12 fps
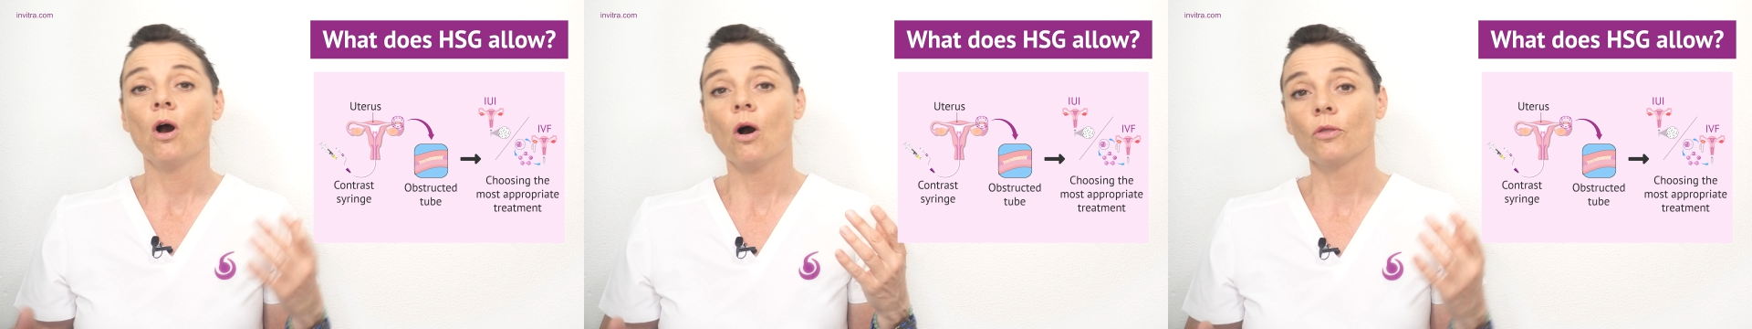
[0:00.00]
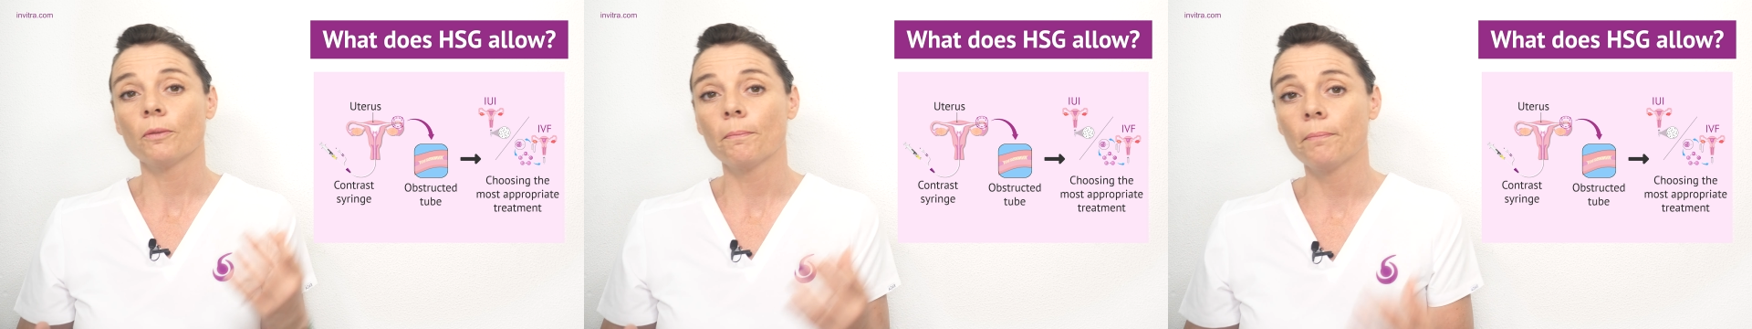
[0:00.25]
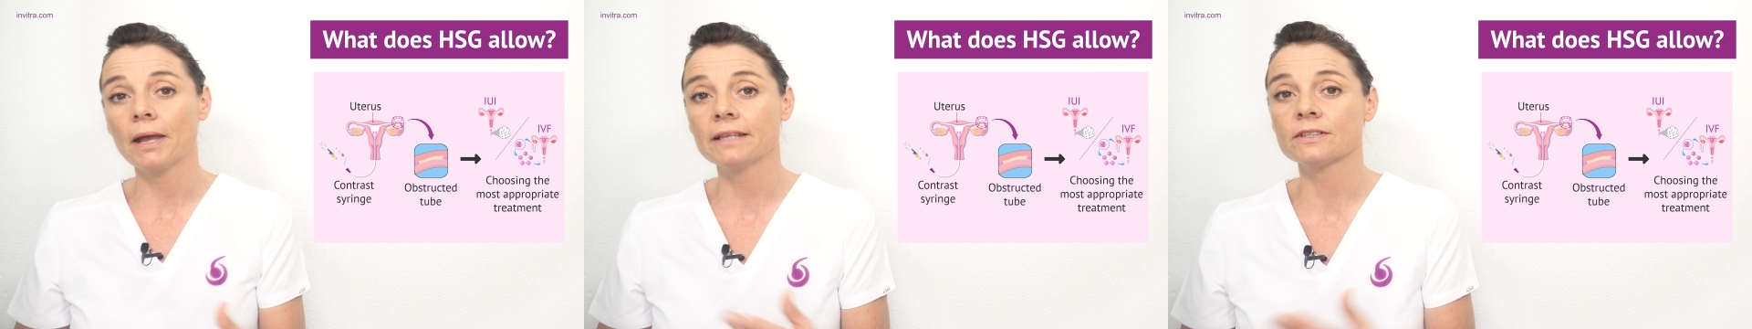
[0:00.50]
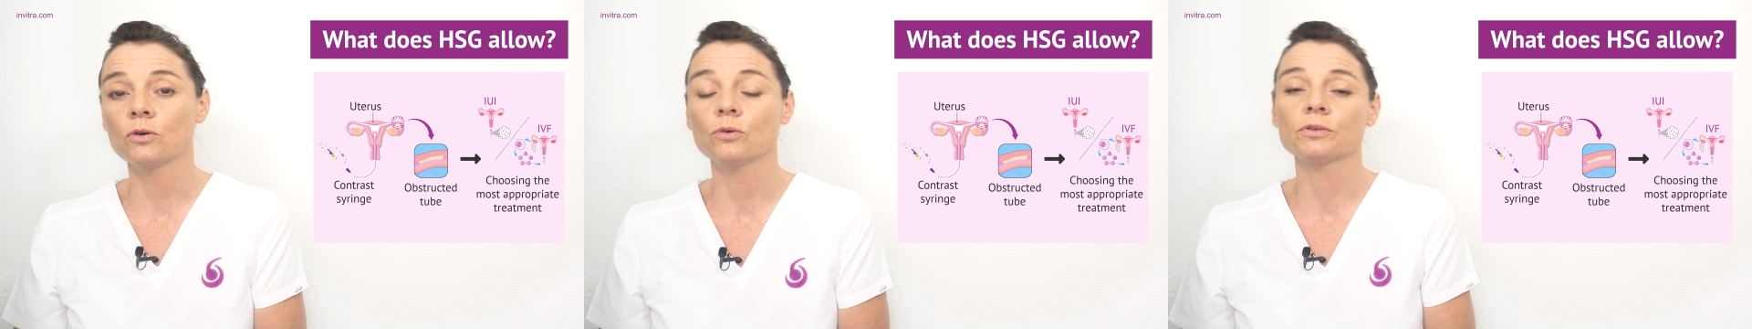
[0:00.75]
on the
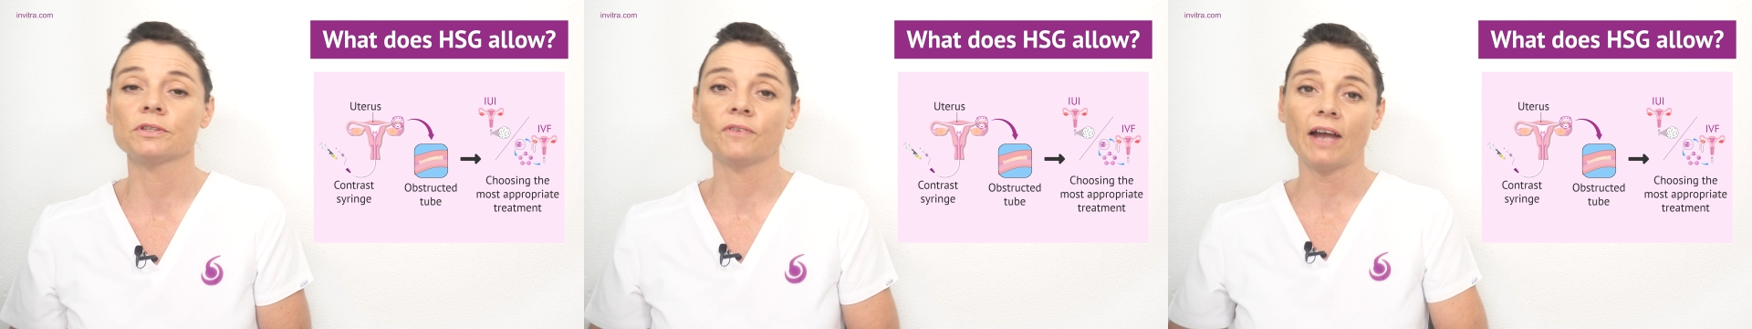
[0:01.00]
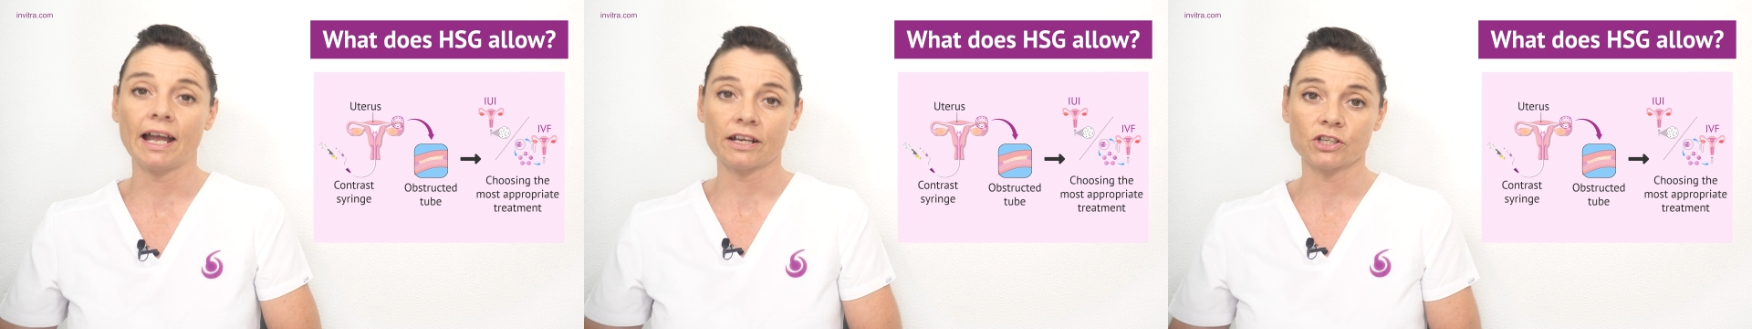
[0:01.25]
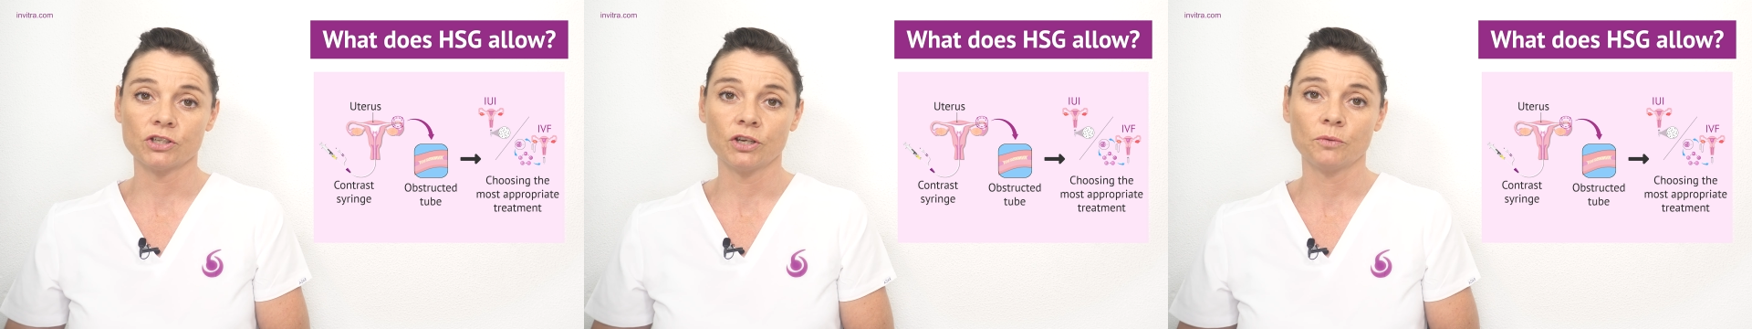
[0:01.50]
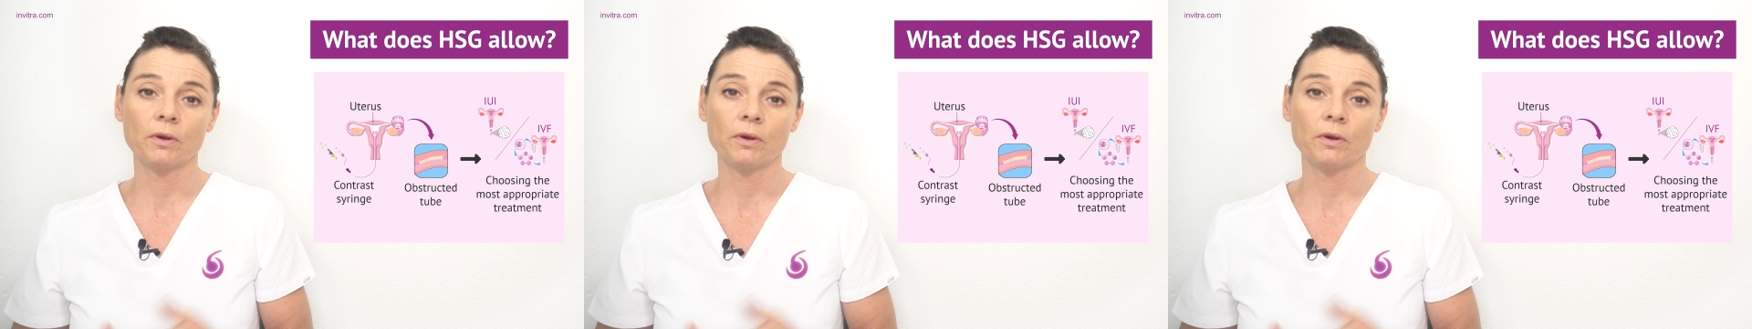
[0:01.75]
best course of action,